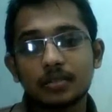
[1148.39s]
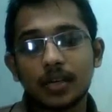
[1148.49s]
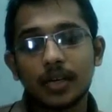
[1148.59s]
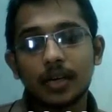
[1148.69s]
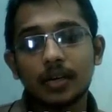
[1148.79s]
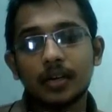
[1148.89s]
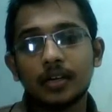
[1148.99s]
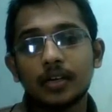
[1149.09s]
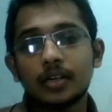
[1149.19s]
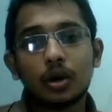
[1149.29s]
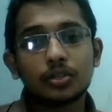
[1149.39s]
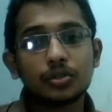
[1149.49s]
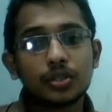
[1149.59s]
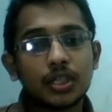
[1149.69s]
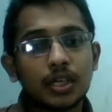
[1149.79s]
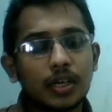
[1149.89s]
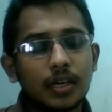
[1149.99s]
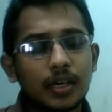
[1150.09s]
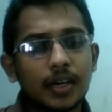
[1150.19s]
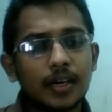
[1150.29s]
and constitution
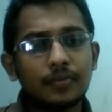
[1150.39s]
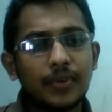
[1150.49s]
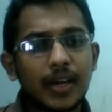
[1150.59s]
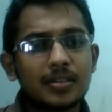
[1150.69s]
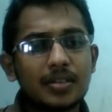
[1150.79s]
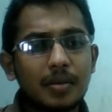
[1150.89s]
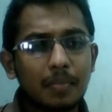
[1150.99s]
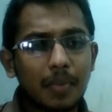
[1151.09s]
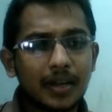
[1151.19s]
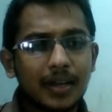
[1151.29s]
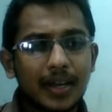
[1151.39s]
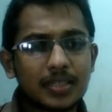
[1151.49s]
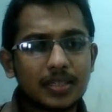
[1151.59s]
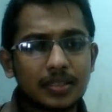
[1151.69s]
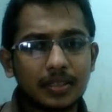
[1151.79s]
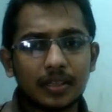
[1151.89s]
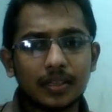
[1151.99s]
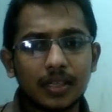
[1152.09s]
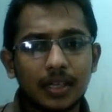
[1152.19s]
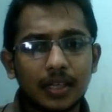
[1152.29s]
and the way it demarcates
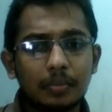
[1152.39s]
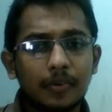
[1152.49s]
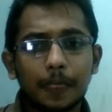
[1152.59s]
the